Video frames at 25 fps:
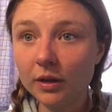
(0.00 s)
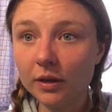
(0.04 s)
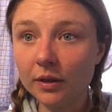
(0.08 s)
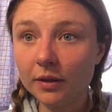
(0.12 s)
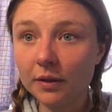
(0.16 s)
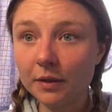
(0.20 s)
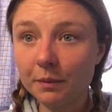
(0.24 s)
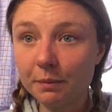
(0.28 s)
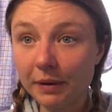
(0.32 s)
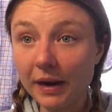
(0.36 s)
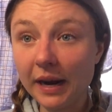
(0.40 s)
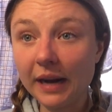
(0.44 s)

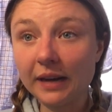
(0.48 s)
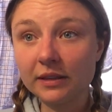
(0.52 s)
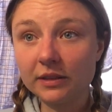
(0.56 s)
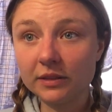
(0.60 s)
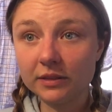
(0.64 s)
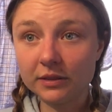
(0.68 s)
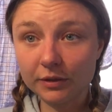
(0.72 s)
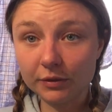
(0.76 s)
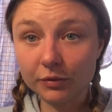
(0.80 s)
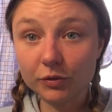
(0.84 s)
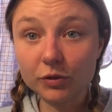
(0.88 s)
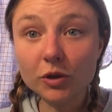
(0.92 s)
the
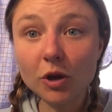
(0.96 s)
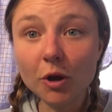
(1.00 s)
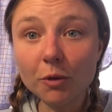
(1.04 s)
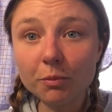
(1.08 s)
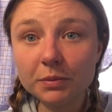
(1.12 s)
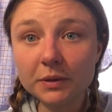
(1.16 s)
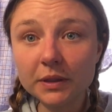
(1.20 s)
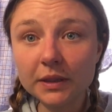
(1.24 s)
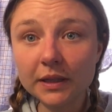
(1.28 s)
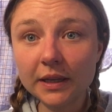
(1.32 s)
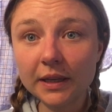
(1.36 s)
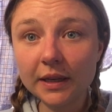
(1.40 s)
practice of
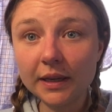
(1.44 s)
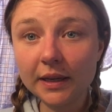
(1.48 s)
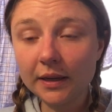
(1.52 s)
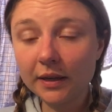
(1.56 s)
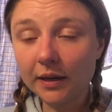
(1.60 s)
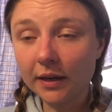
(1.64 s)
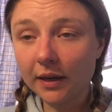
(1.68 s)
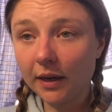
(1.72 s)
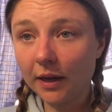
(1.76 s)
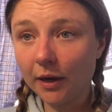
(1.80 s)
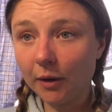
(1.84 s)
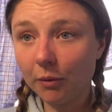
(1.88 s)
sculpting it
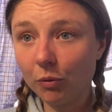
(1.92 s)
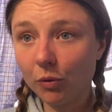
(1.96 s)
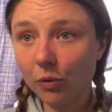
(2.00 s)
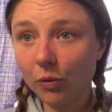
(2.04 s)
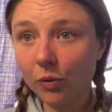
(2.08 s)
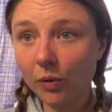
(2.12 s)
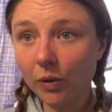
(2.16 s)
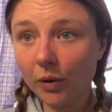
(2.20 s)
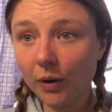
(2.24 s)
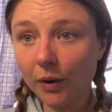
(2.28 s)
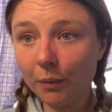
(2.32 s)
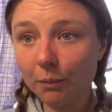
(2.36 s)
um,
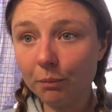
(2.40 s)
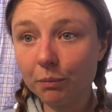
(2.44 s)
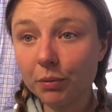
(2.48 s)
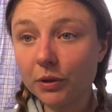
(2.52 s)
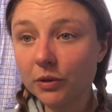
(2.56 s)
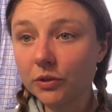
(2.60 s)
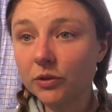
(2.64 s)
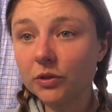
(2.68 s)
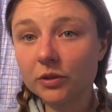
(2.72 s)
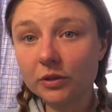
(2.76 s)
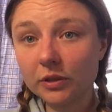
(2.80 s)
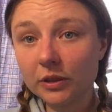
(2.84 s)
or
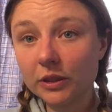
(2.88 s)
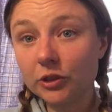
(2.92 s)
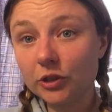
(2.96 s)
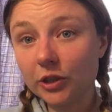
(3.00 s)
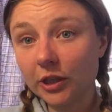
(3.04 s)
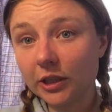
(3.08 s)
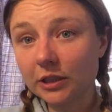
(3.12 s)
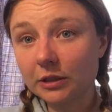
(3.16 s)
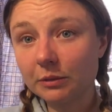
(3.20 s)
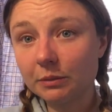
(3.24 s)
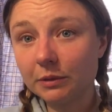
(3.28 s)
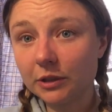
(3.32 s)
personal
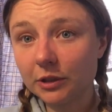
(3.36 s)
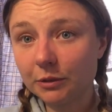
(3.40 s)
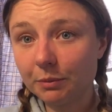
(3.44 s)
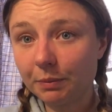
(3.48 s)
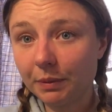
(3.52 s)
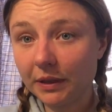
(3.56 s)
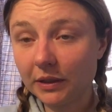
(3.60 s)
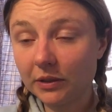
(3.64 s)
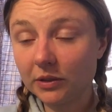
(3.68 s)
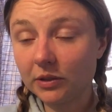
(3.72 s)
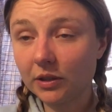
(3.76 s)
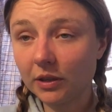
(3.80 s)
adjustments
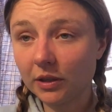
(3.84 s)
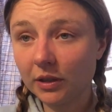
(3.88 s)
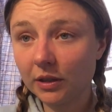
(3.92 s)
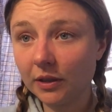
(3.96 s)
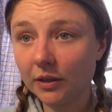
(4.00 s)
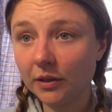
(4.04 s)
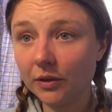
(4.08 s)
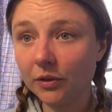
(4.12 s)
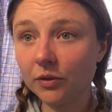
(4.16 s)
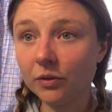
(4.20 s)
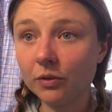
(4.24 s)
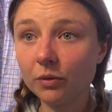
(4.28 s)
based
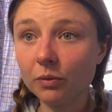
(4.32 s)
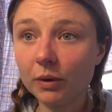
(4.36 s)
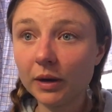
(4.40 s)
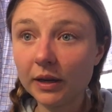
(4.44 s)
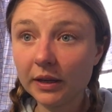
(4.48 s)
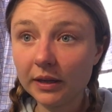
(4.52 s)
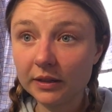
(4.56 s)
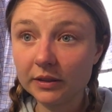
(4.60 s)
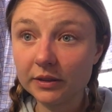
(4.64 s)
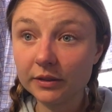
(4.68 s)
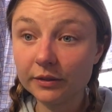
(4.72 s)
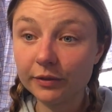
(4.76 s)
on
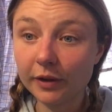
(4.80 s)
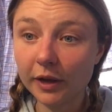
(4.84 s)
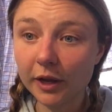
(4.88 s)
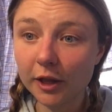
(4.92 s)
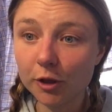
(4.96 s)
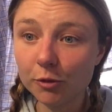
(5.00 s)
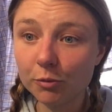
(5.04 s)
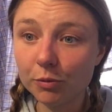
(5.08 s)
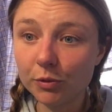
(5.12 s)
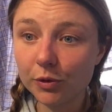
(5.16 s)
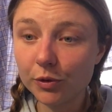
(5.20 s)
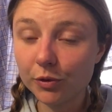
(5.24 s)
what is
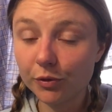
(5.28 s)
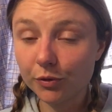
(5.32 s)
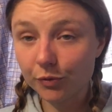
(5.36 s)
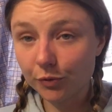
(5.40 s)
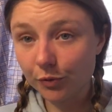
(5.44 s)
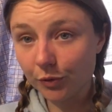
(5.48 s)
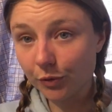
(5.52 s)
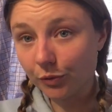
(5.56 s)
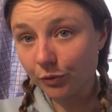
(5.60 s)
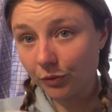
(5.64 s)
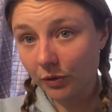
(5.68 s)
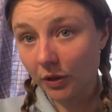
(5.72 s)
available
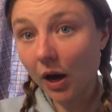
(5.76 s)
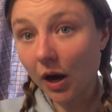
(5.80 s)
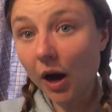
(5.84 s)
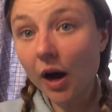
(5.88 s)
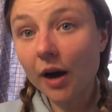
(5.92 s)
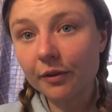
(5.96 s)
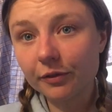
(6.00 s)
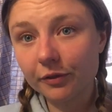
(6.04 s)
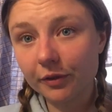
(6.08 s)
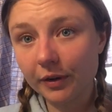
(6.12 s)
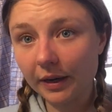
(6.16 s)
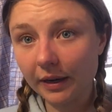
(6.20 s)
through the
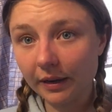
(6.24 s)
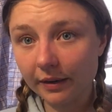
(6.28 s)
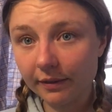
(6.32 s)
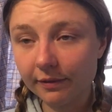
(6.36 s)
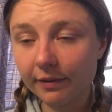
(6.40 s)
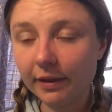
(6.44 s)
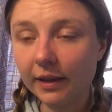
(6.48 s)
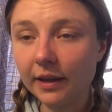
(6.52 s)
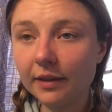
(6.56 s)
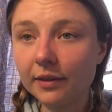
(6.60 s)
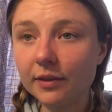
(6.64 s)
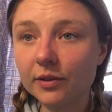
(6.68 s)
offering of
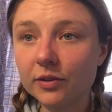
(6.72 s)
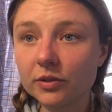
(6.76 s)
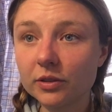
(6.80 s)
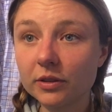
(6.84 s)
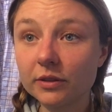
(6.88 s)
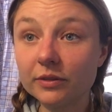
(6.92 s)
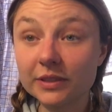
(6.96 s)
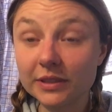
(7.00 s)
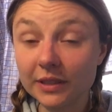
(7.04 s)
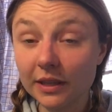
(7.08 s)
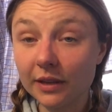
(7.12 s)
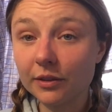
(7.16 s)
it, the
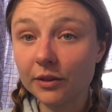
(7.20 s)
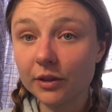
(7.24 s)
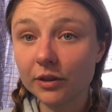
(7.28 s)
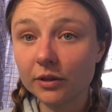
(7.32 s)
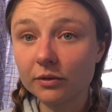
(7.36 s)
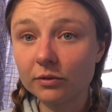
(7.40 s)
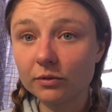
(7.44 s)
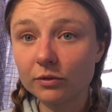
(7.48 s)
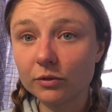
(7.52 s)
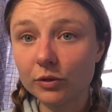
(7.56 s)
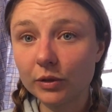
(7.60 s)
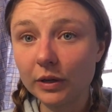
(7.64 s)
service and the
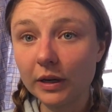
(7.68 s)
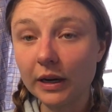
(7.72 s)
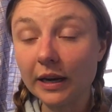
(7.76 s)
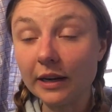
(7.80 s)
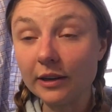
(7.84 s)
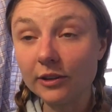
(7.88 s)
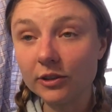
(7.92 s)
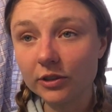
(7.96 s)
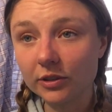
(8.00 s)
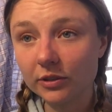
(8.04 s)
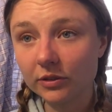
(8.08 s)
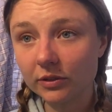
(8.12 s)

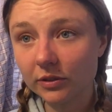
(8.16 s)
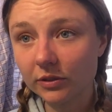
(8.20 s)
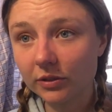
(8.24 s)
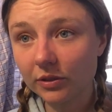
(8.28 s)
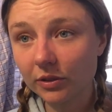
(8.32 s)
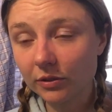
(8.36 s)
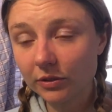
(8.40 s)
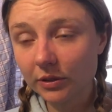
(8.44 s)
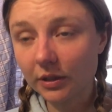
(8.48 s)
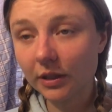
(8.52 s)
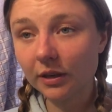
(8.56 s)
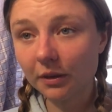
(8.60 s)
creations
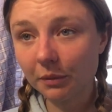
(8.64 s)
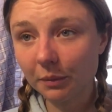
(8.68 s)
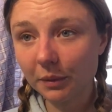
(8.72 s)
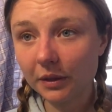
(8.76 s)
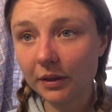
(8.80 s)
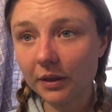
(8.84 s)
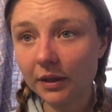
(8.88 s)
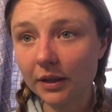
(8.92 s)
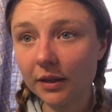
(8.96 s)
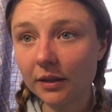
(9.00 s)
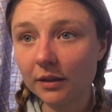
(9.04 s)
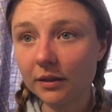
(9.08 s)
associated with
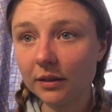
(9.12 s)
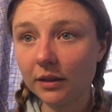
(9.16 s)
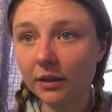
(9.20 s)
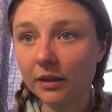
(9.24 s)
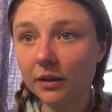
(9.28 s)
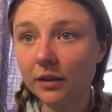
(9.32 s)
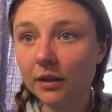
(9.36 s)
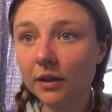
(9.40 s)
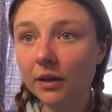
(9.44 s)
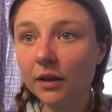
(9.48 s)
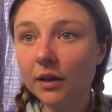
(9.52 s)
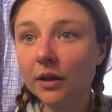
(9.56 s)
it, the
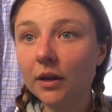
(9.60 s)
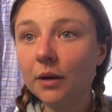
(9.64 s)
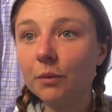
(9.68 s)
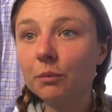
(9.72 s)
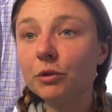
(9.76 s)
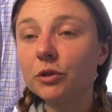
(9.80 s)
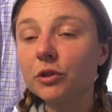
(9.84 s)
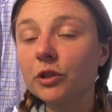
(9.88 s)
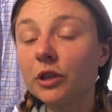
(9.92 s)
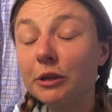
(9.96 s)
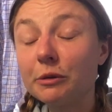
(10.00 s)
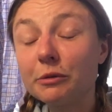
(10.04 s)

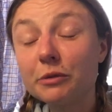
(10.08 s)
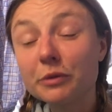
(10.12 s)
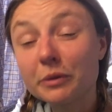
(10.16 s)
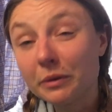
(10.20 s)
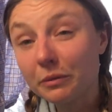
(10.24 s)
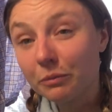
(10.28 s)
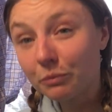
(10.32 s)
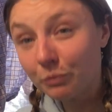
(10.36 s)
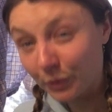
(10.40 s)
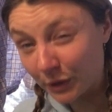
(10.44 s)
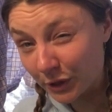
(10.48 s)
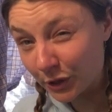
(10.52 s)
prescri-
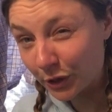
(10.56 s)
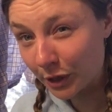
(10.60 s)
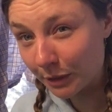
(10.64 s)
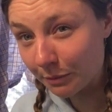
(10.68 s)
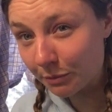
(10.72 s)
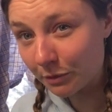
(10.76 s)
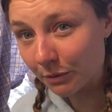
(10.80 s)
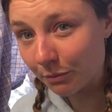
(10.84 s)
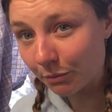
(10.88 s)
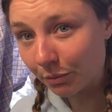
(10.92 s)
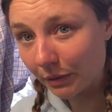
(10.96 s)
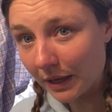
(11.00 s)

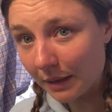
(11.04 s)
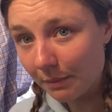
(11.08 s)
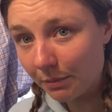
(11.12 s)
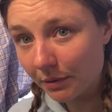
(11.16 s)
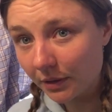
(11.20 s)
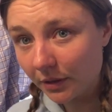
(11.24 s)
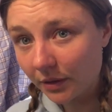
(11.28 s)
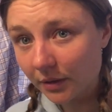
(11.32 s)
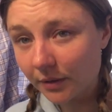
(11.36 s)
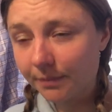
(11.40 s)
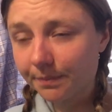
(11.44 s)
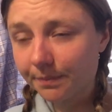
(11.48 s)
prescription playbook.